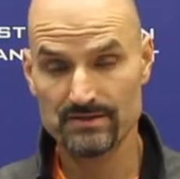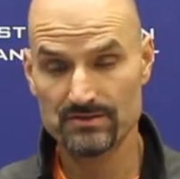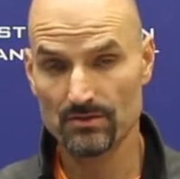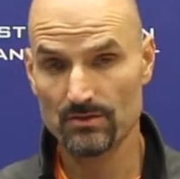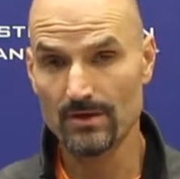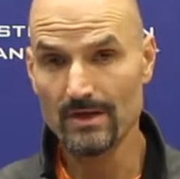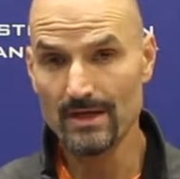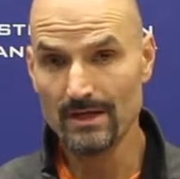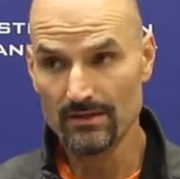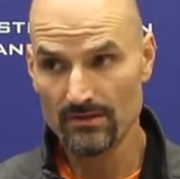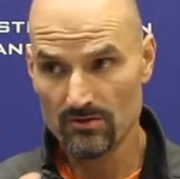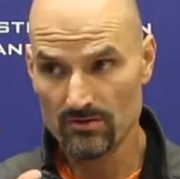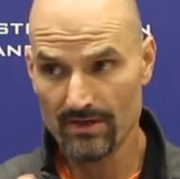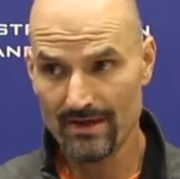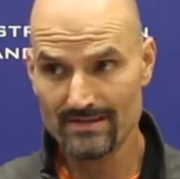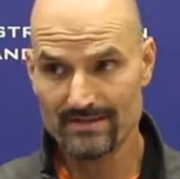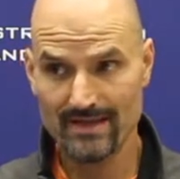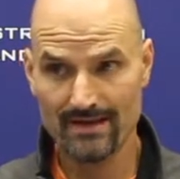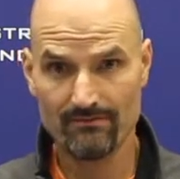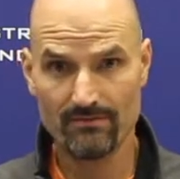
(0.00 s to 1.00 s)
So you
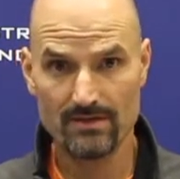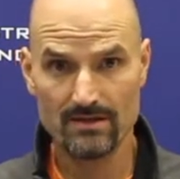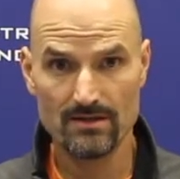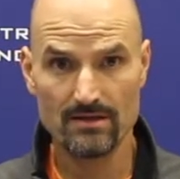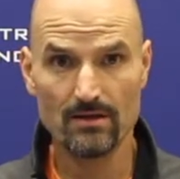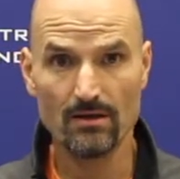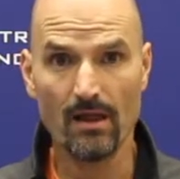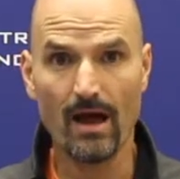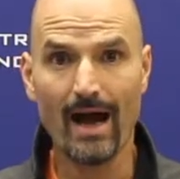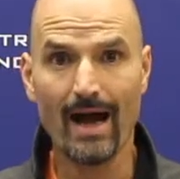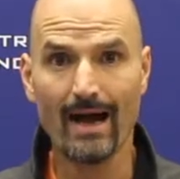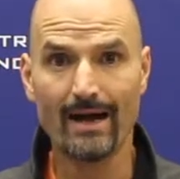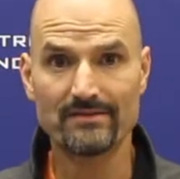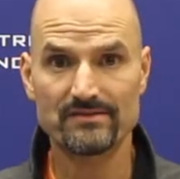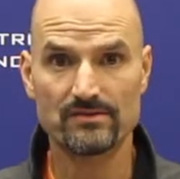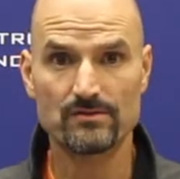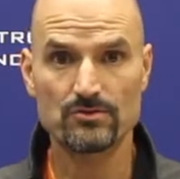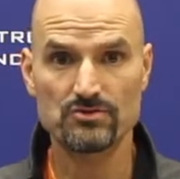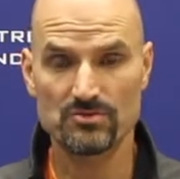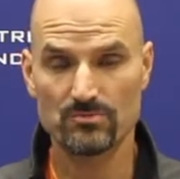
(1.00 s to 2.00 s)
guys have the eagle
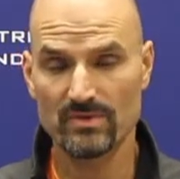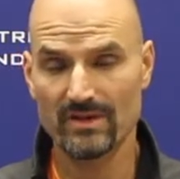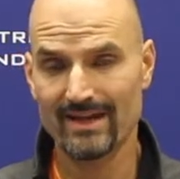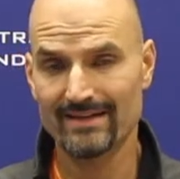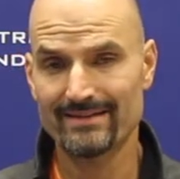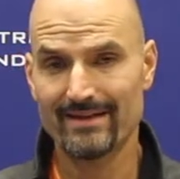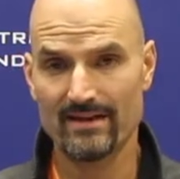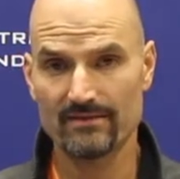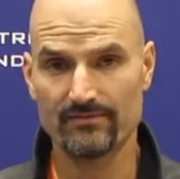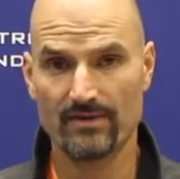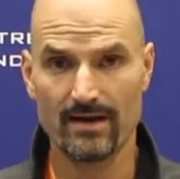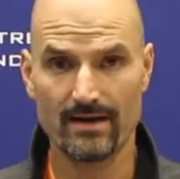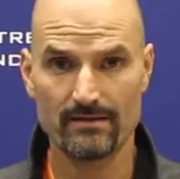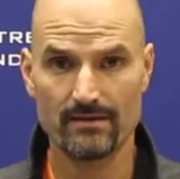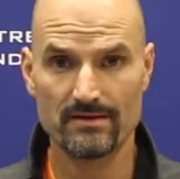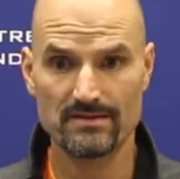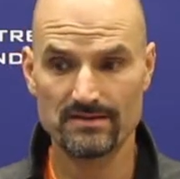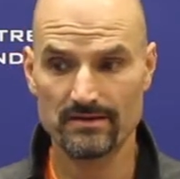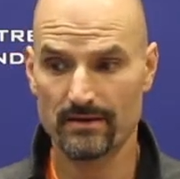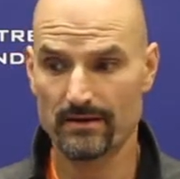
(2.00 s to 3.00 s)
eyes and you should be identifying
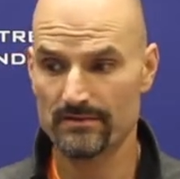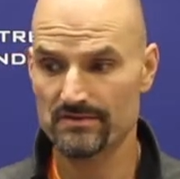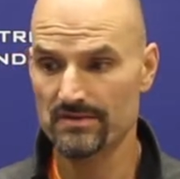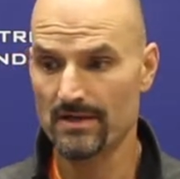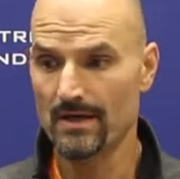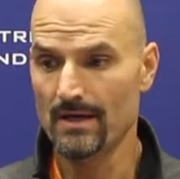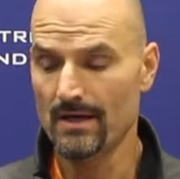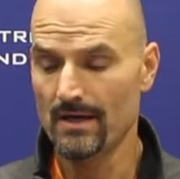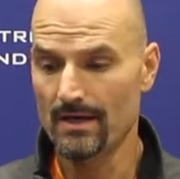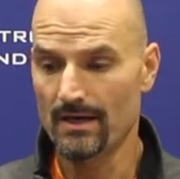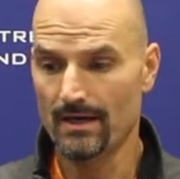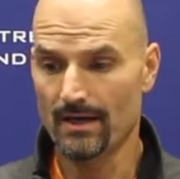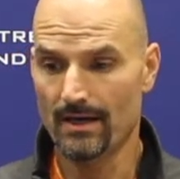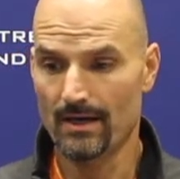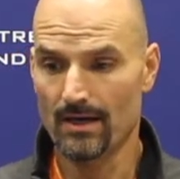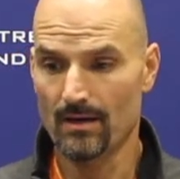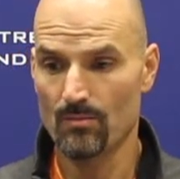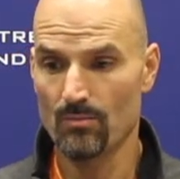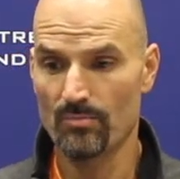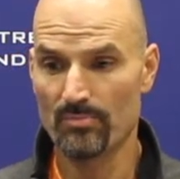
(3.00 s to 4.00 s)
these things
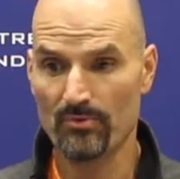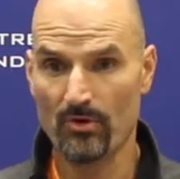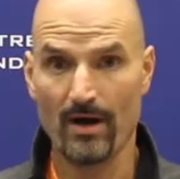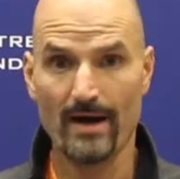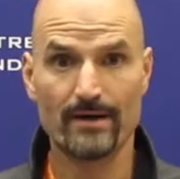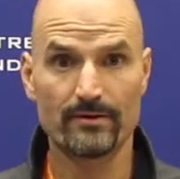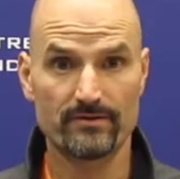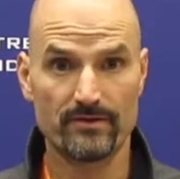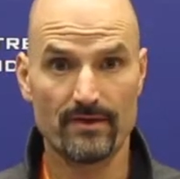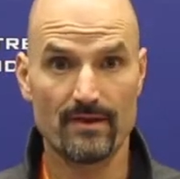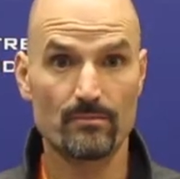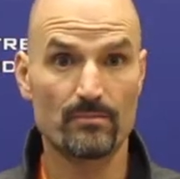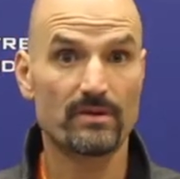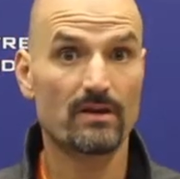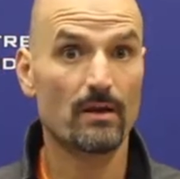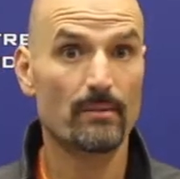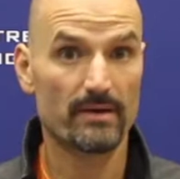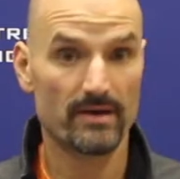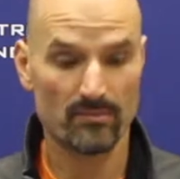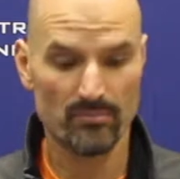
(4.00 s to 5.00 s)
prior to them
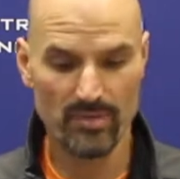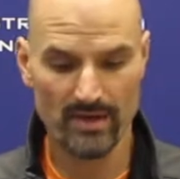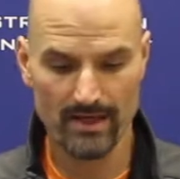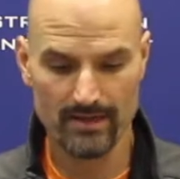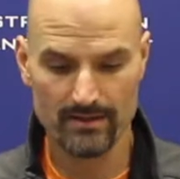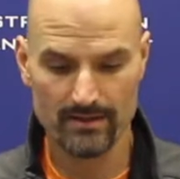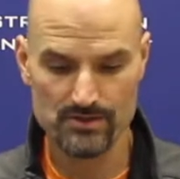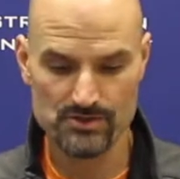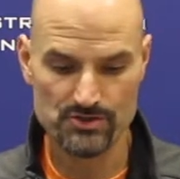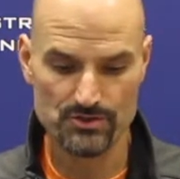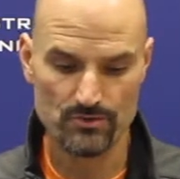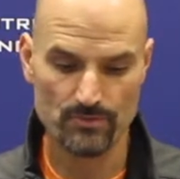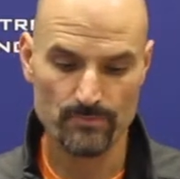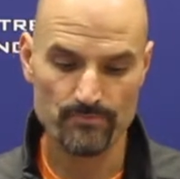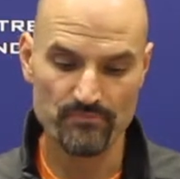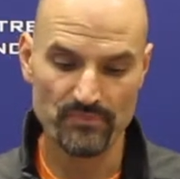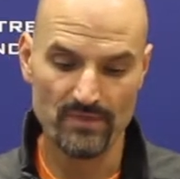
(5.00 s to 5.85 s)
becoming a pain issue.